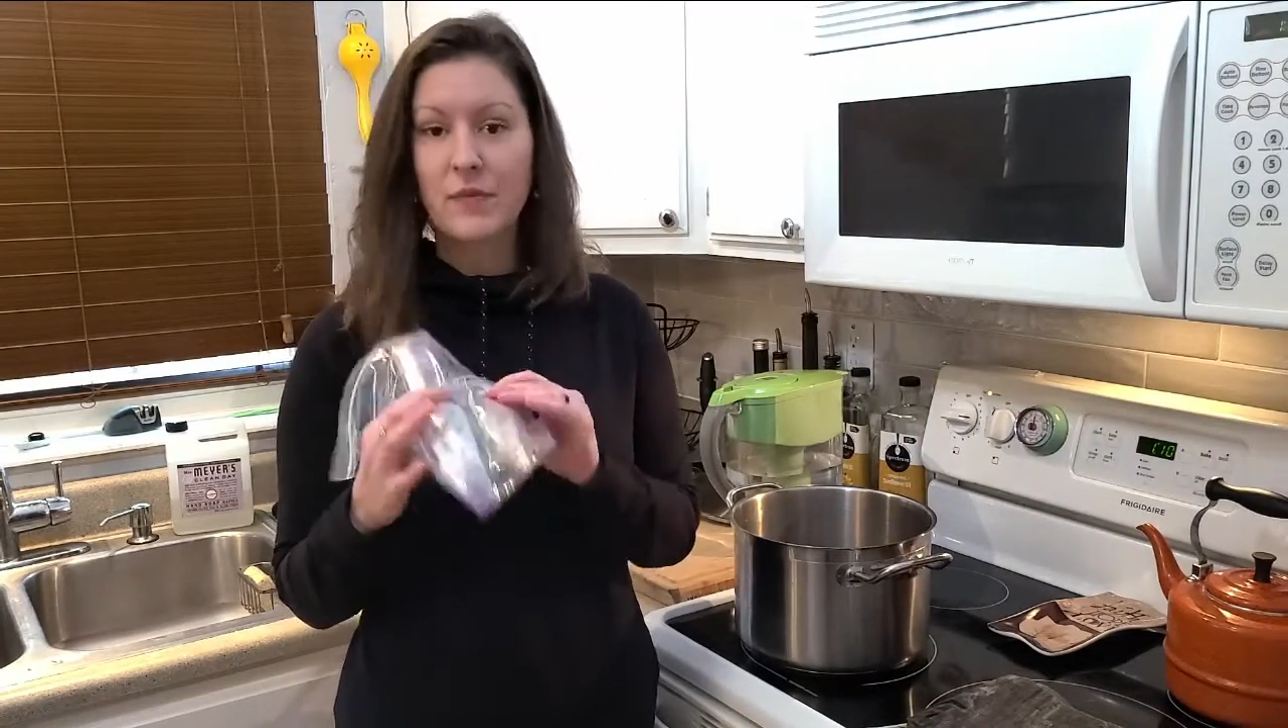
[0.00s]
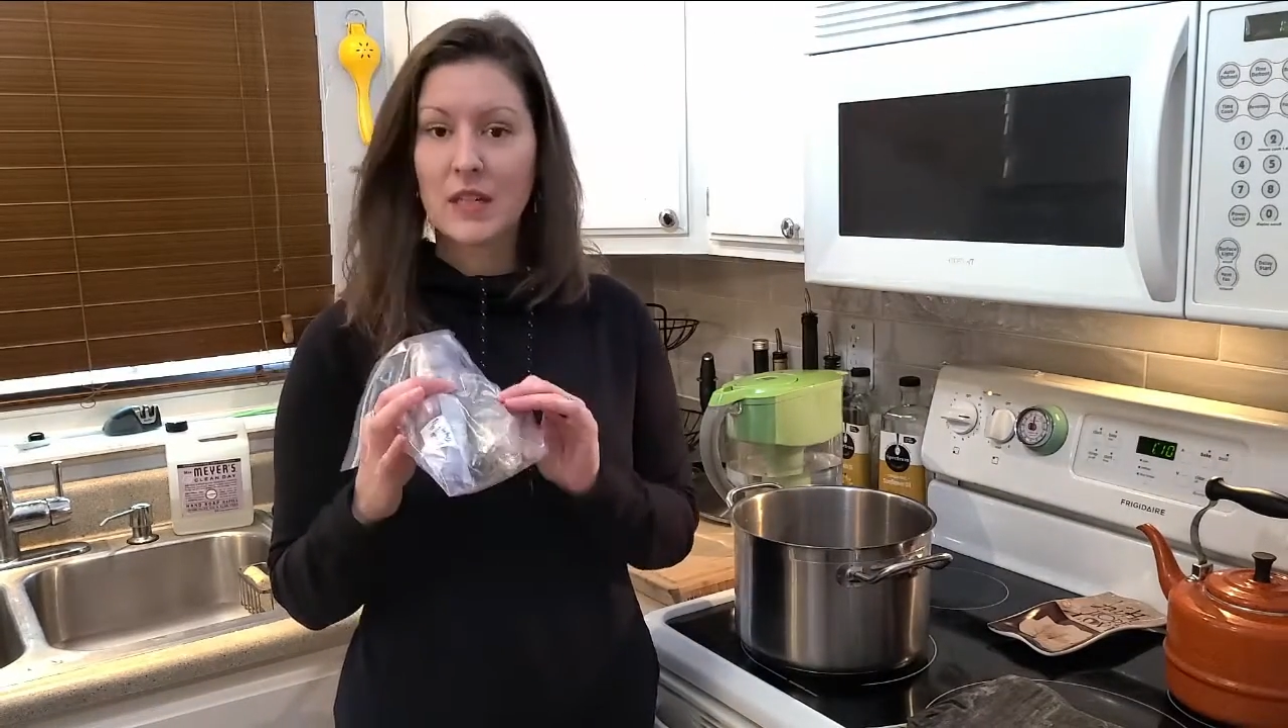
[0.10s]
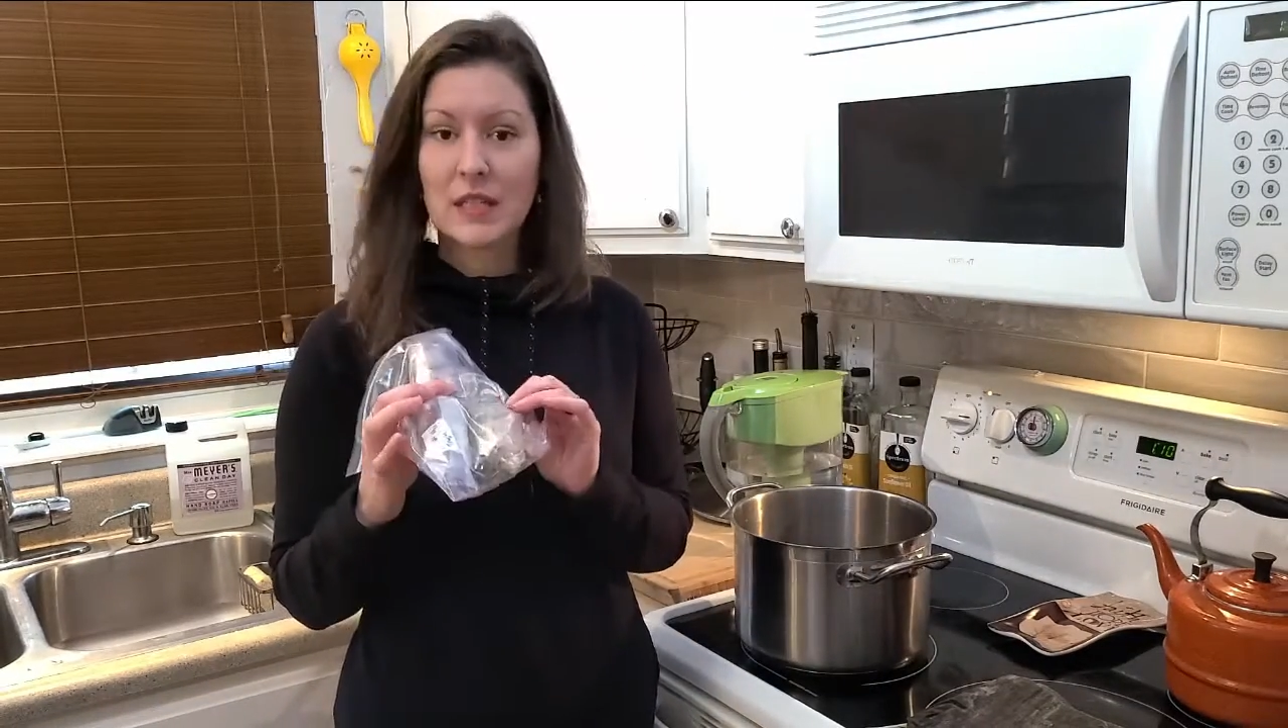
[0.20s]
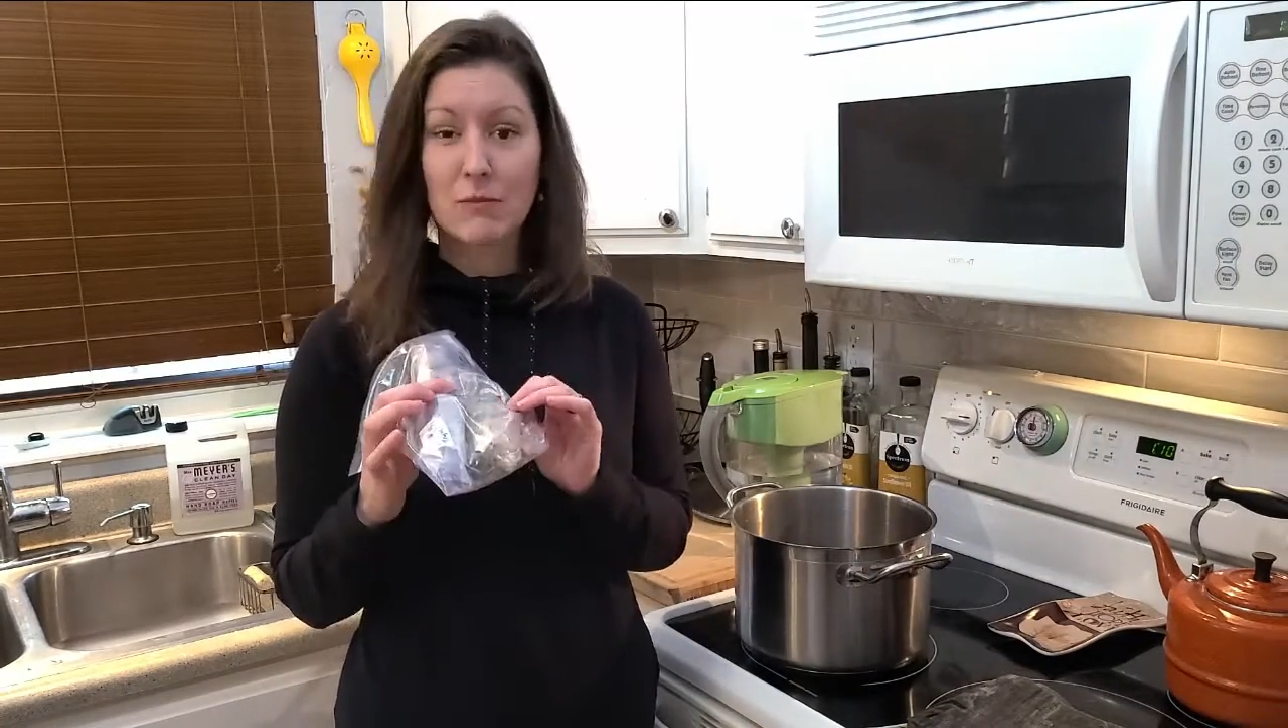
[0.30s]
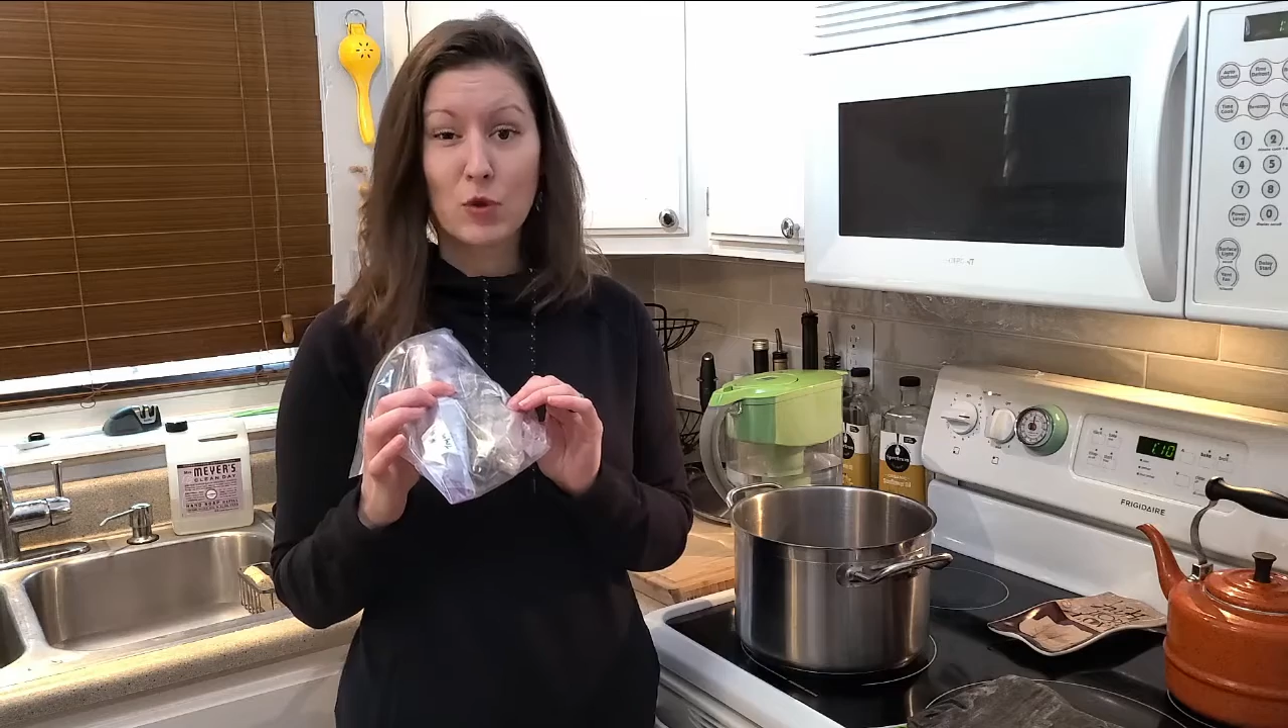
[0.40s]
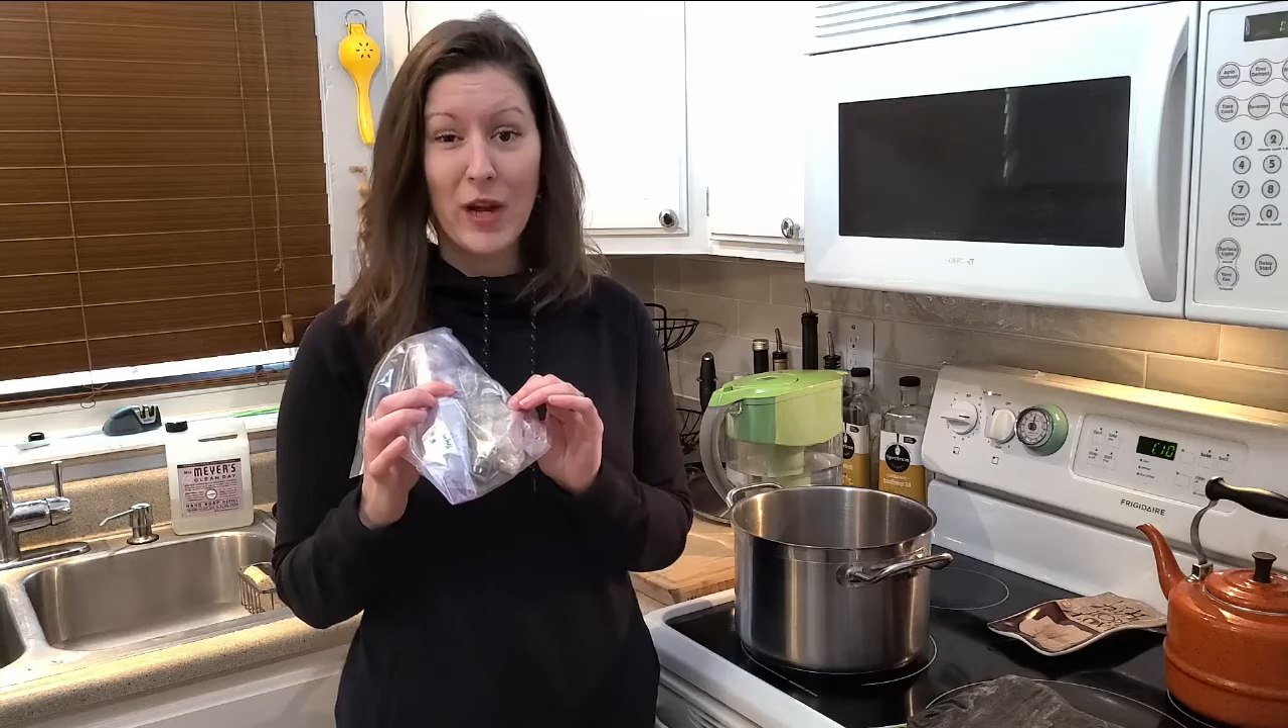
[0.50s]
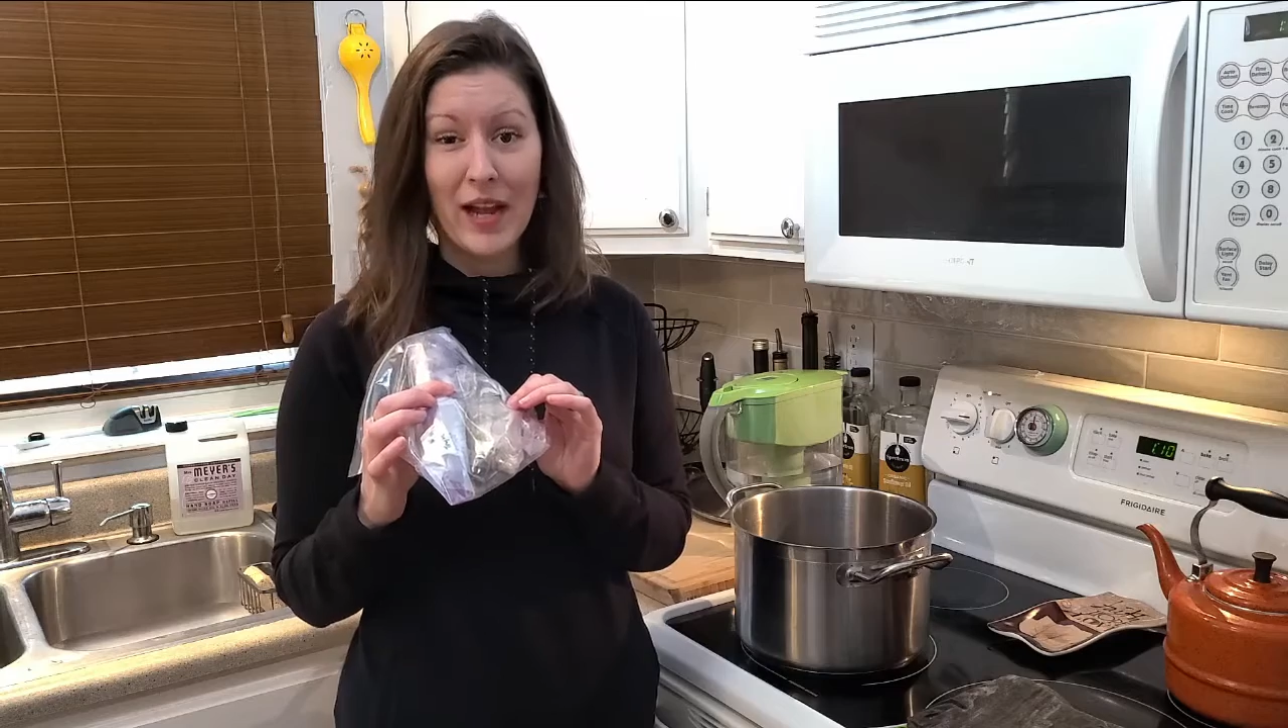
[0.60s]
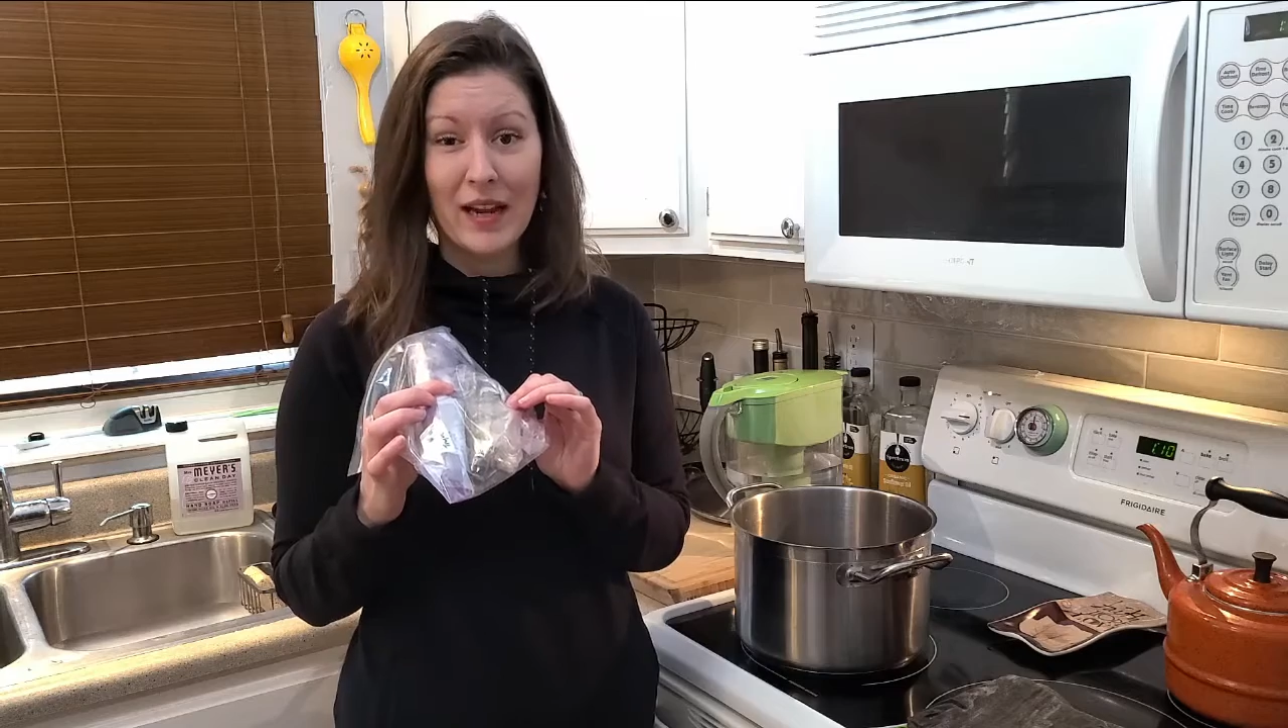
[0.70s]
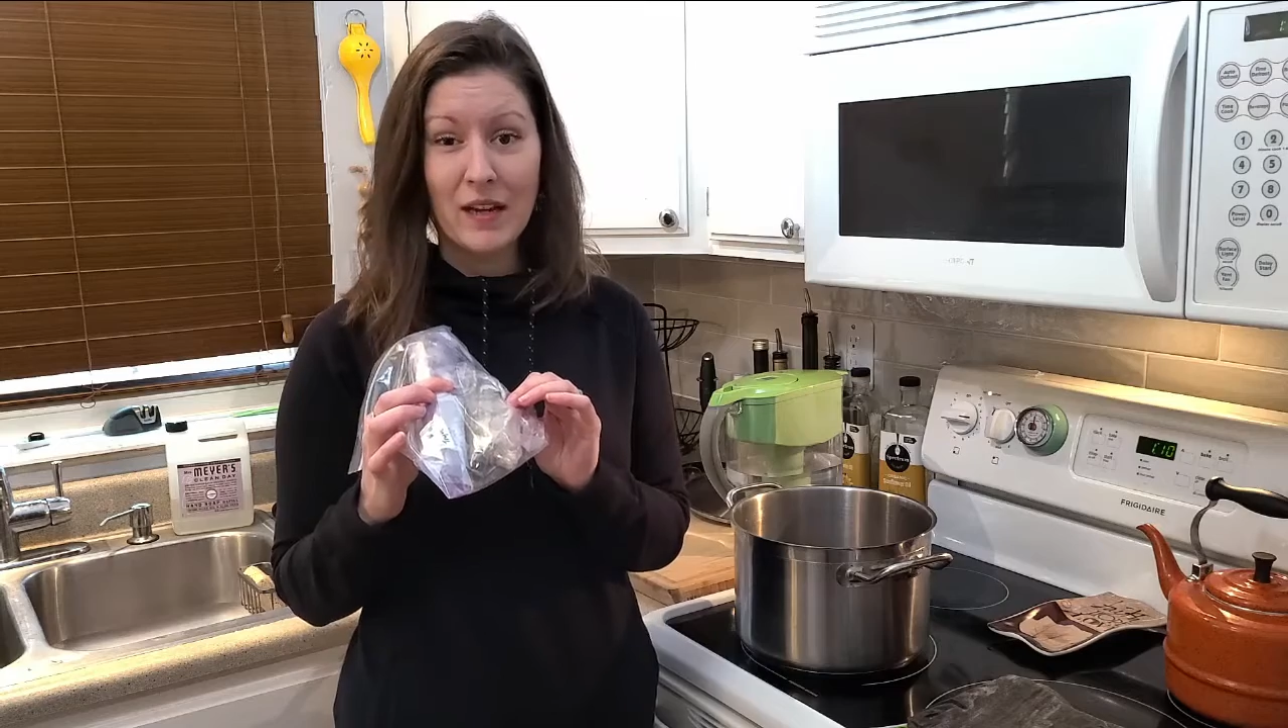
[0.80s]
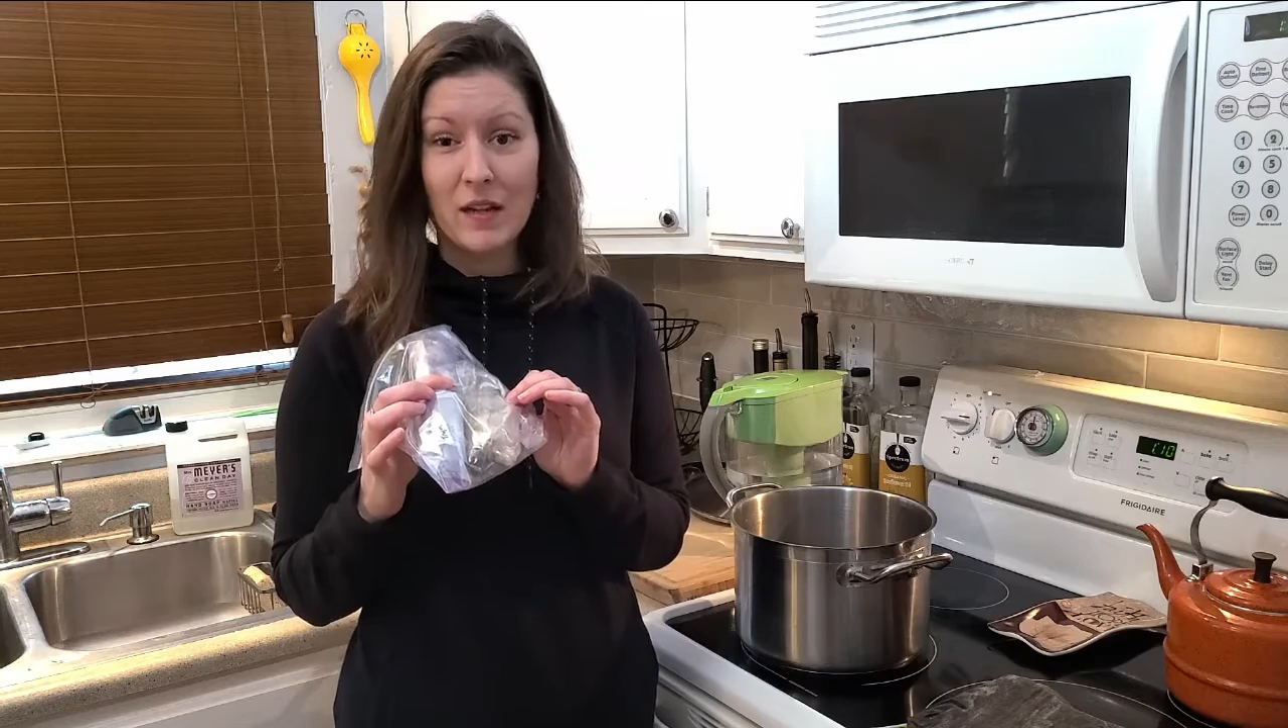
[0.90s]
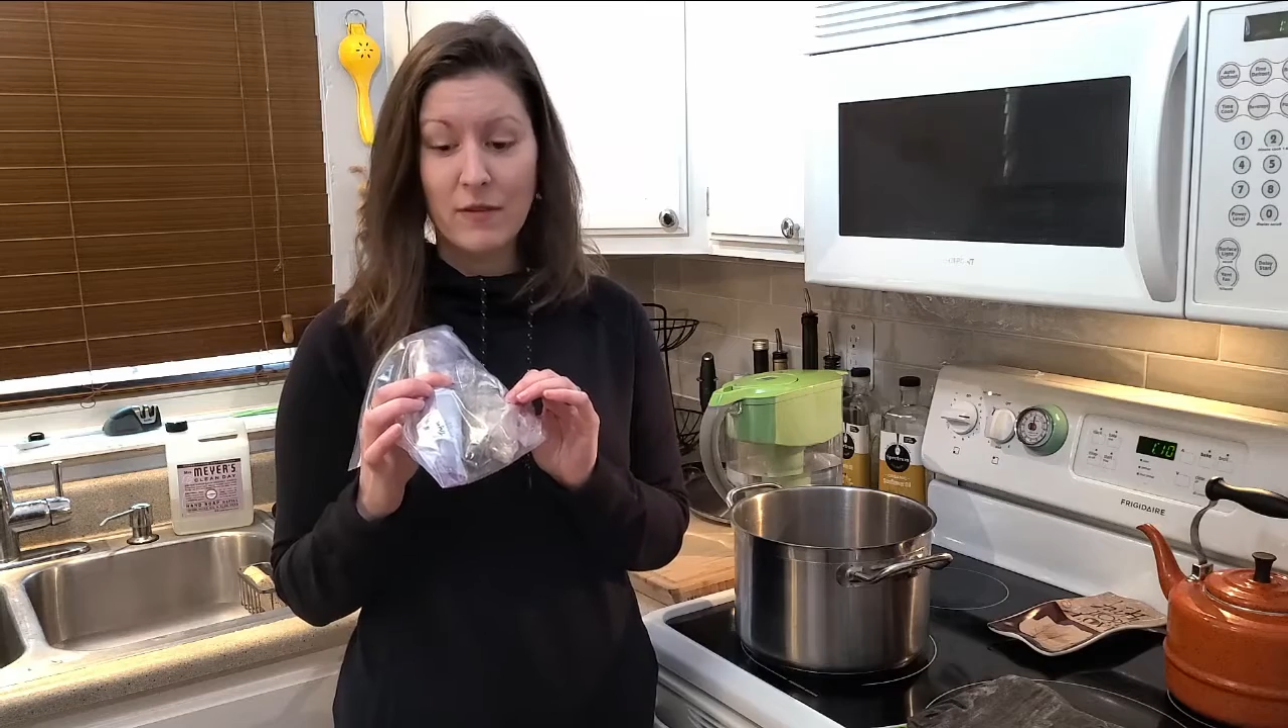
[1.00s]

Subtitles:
some dried,